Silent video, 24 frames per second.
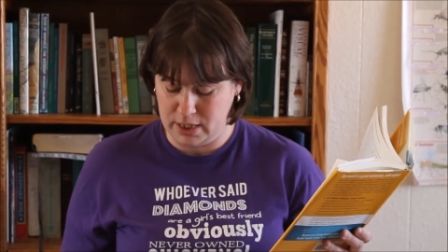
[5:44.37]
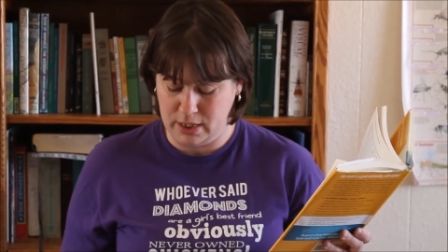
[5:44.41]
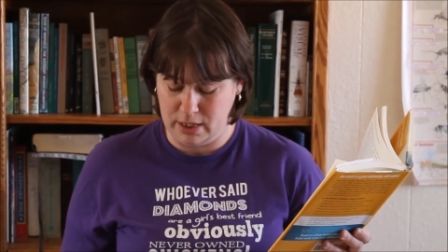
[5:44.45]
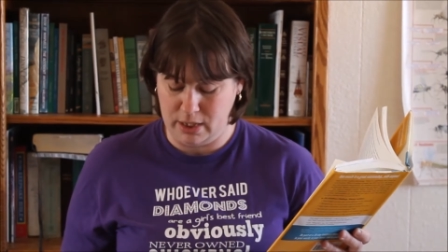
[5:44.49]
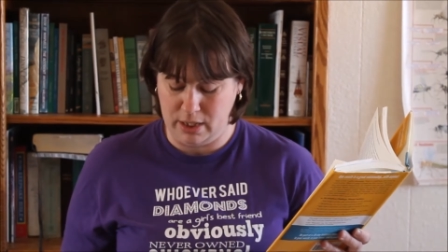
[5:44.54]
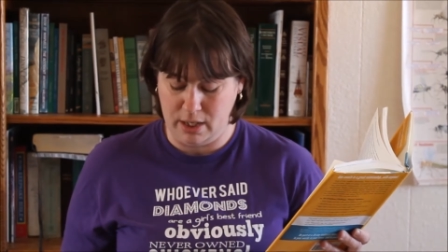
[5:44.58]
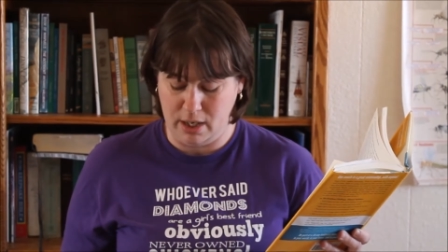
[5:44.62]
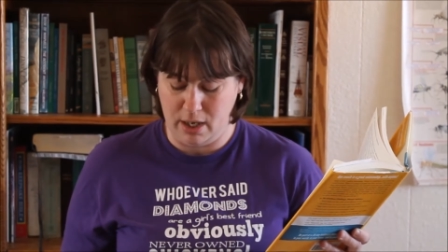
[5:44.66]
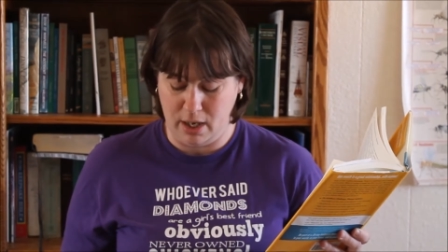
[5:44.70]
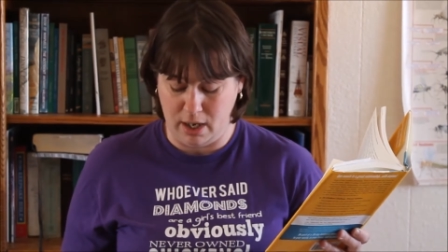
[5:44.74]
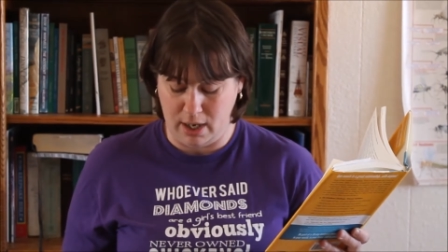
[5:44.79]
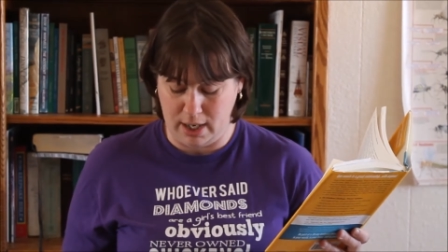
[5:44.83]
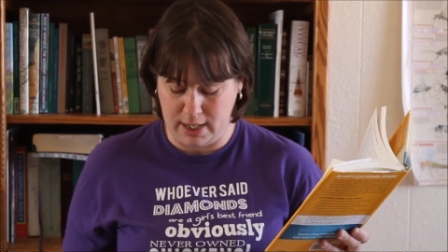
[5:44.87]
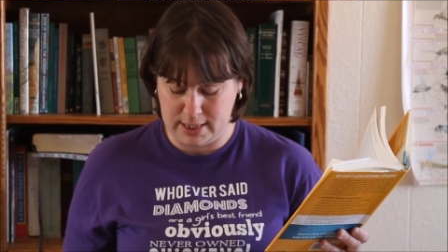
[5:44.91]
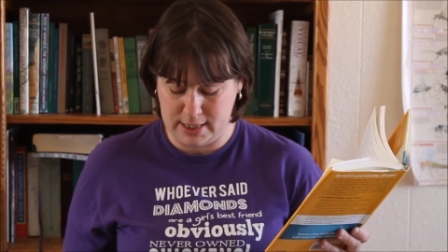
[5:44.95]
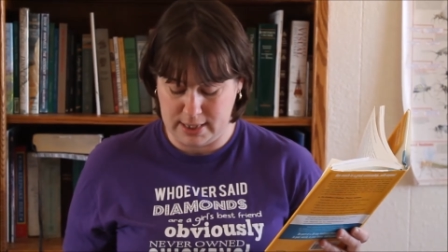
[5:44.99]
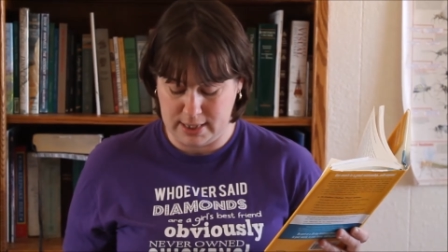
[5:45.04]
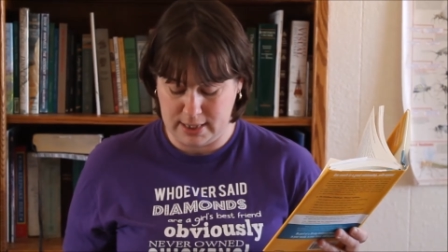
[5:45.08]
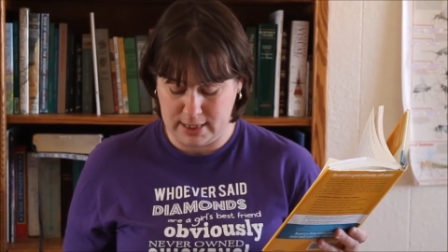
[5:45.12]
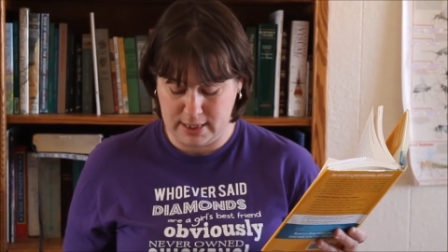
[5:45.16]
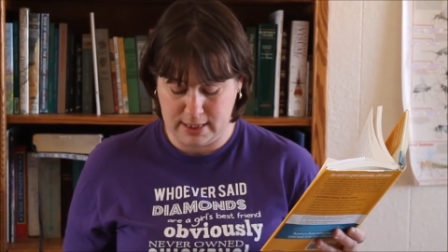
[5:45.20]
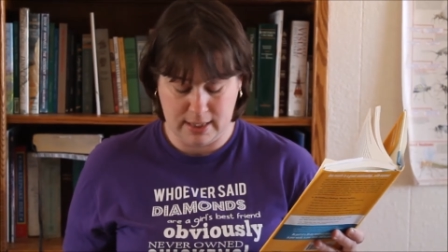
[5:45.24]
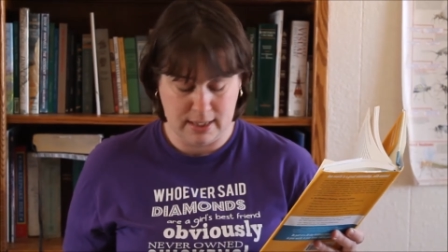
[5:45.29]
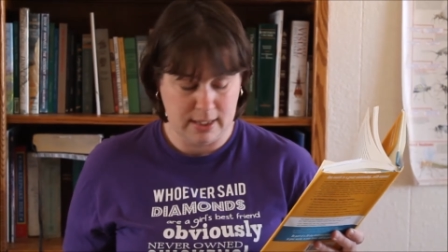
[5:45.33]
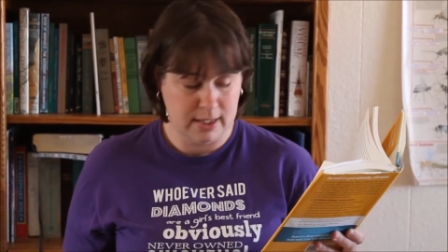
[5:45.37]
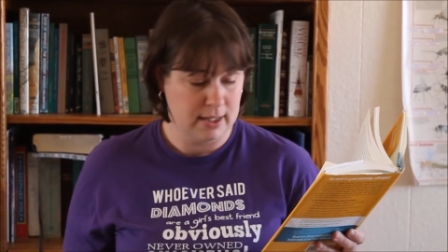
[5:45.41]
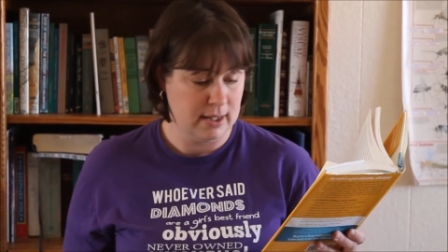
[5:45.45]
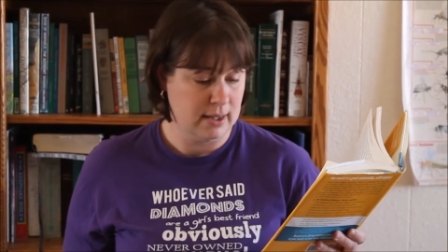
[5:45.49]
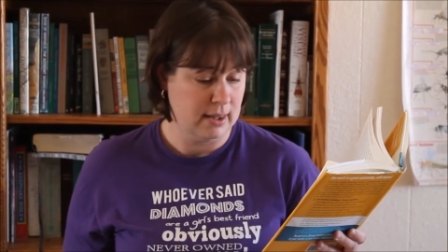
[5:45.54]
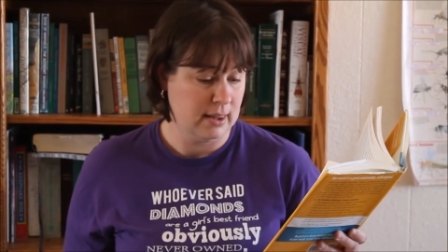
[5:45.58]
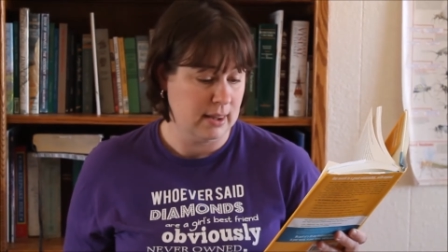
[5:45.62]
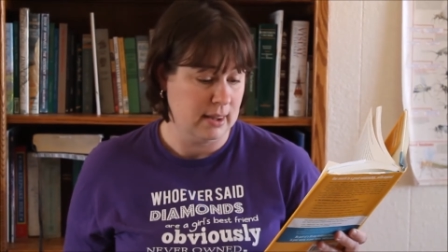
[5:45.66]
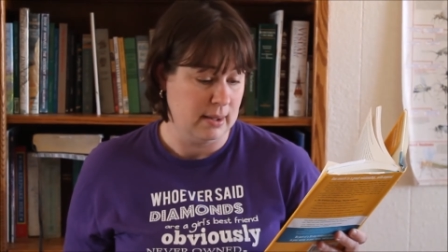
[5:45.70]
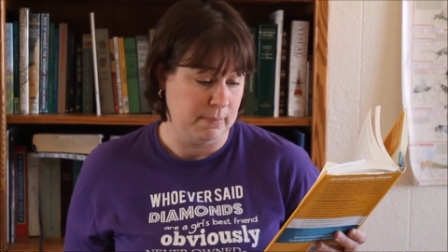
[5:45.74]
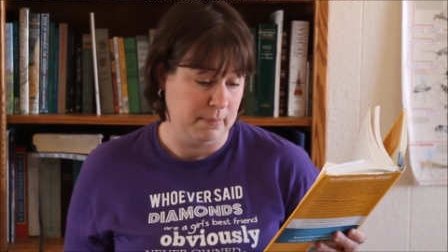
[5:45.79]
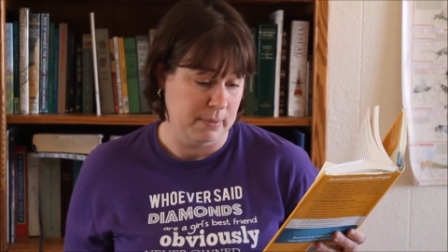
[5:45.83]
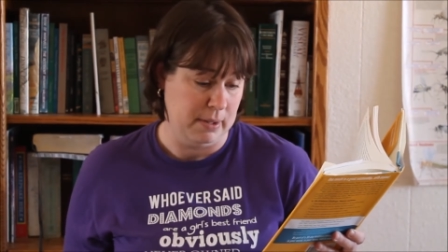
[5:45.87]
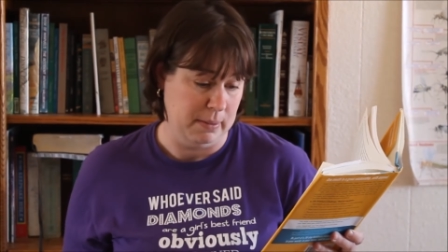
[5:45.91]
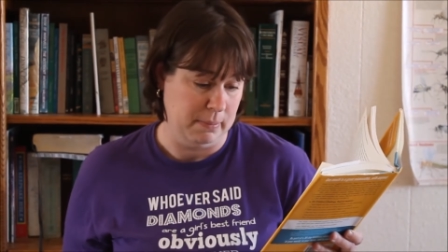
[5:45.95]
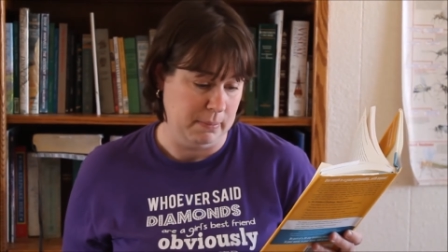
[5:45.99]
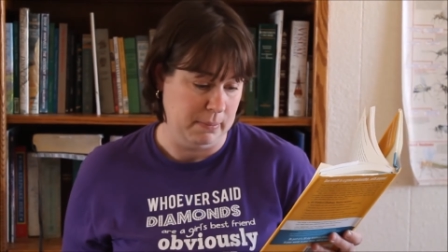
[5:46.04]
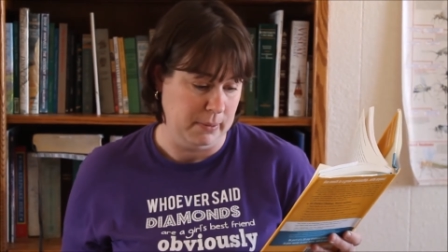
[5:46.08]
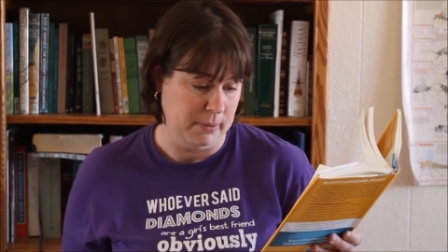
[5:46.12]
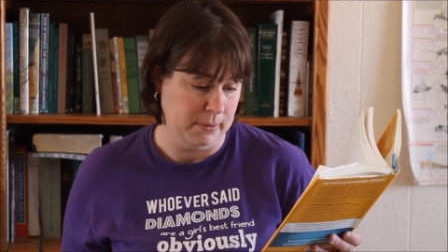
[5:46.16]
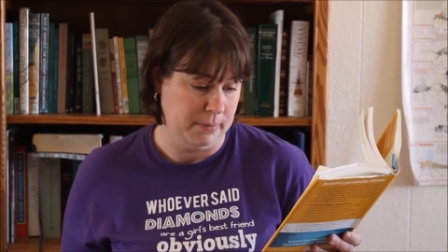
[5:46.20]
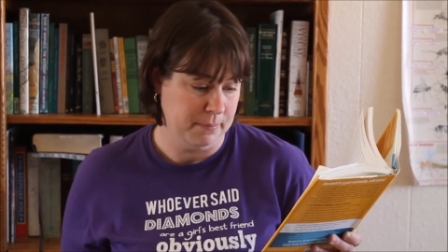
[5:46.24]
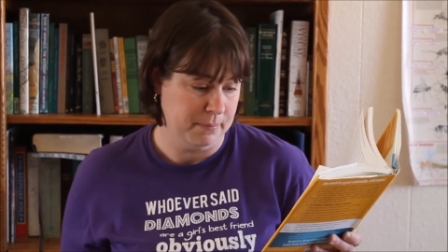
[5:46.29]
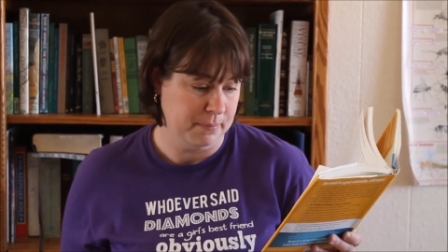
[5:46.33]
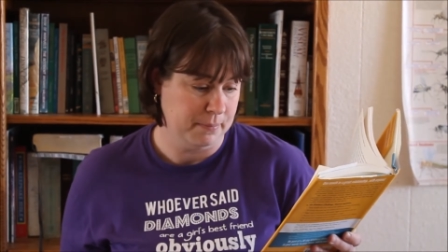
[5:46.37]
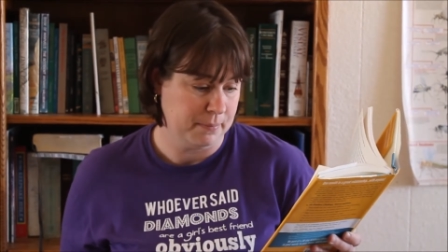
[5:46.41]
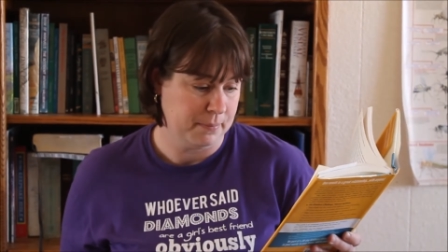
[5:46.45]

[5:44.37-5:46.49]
not the people.